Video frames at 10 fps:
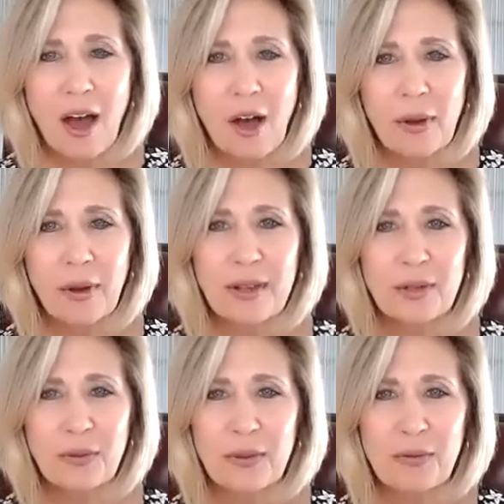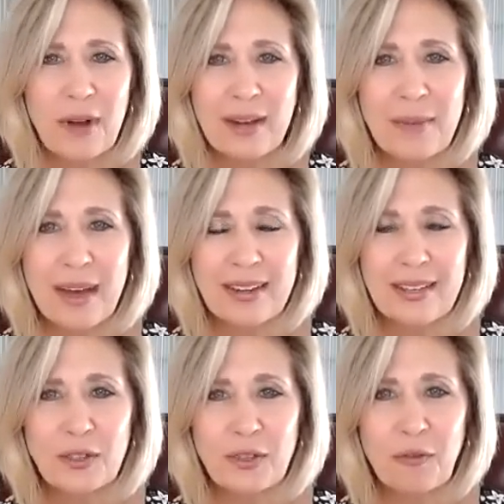always would write about
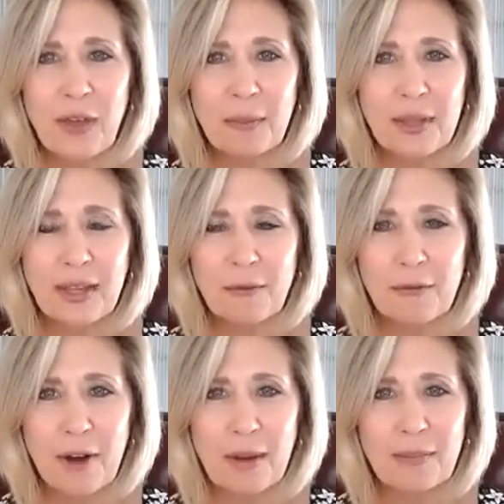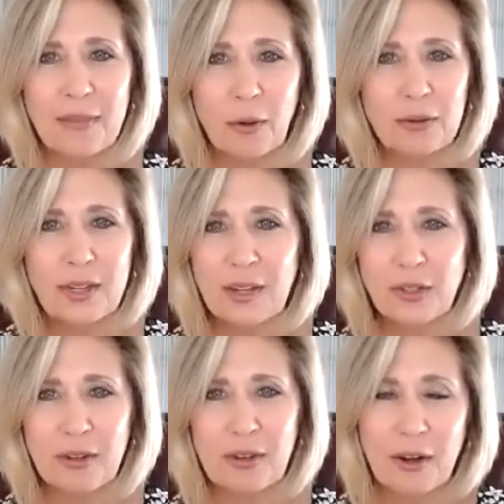his family from the old
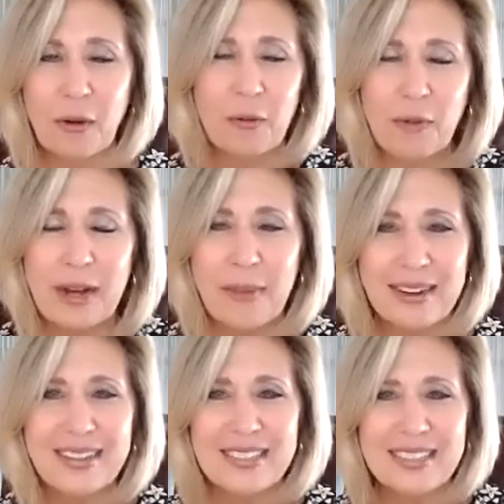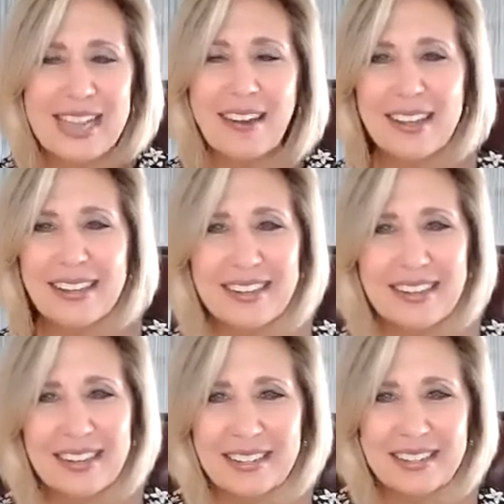country, or write about his Italian
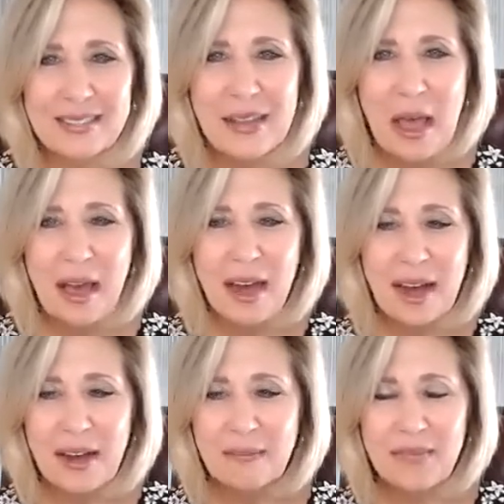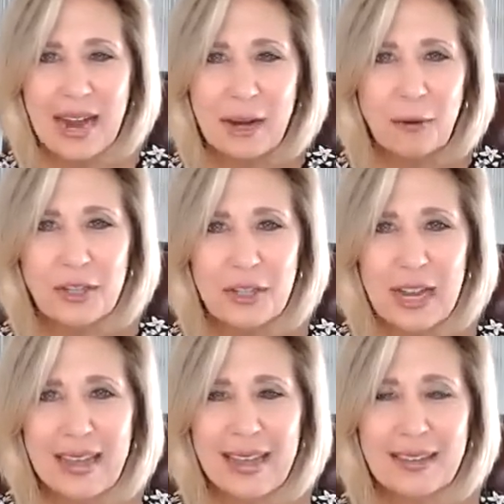and his Irish
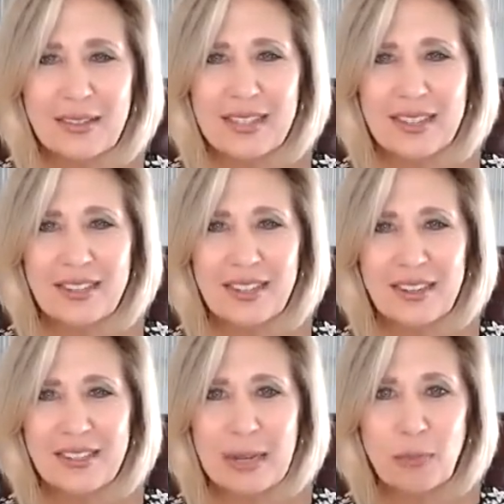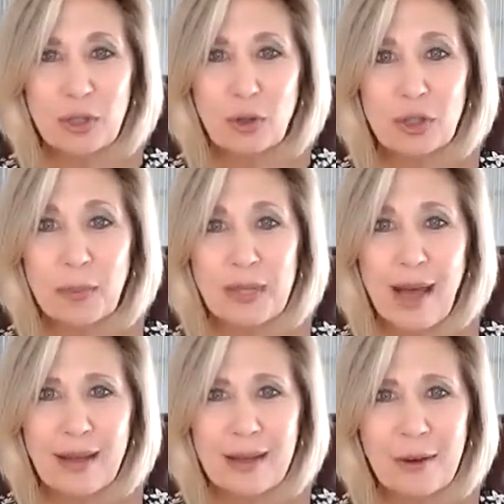ancestors, and Patricia
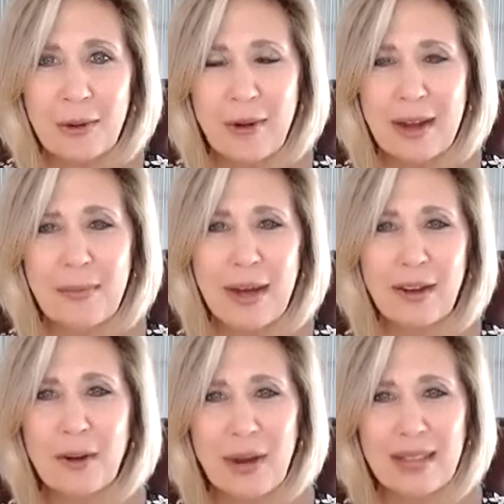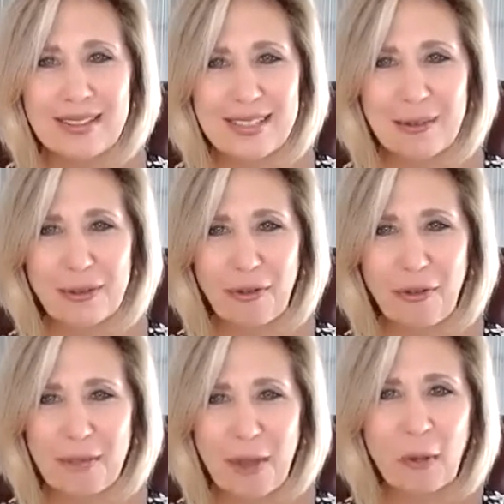Polacco would write about her relatives
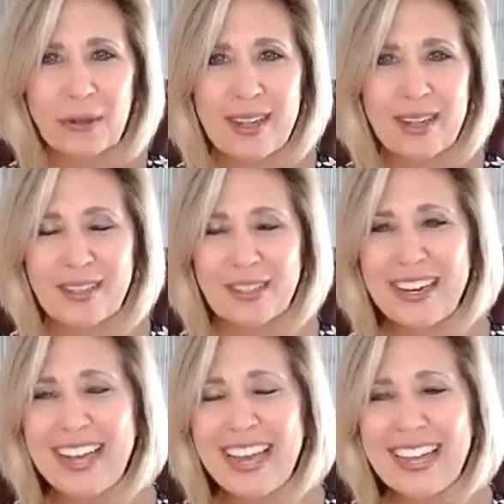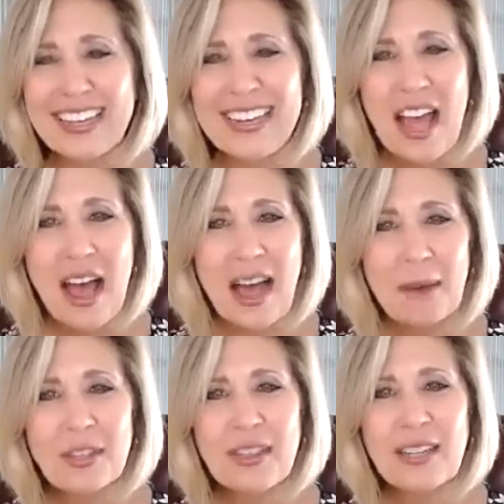from the old country. And
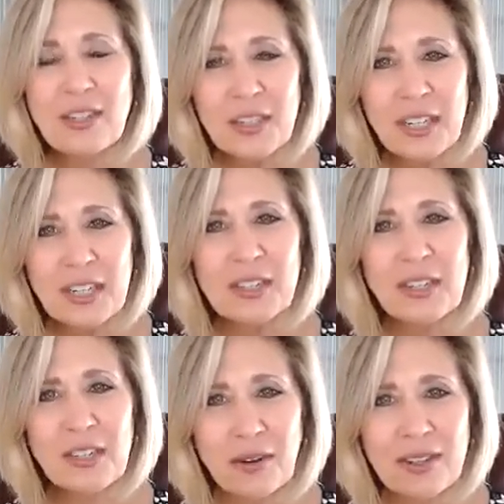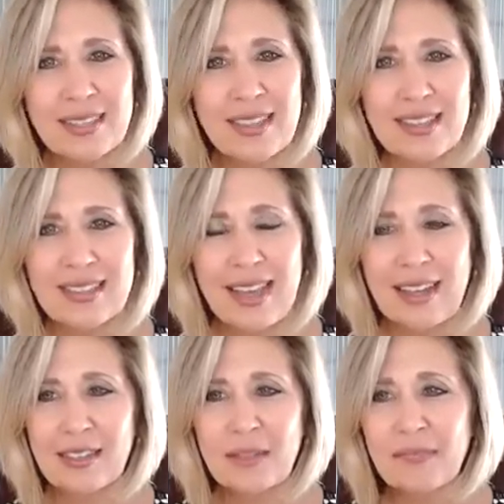so they just started to notice these
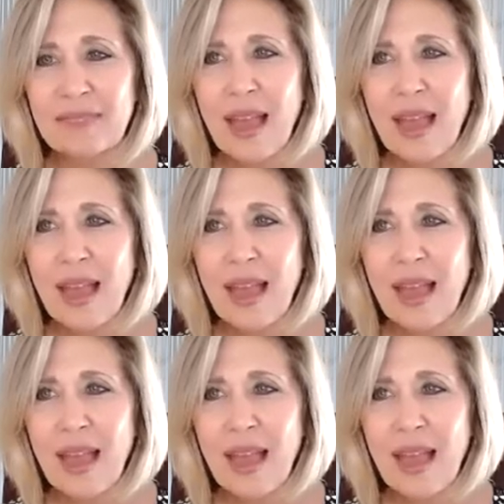things.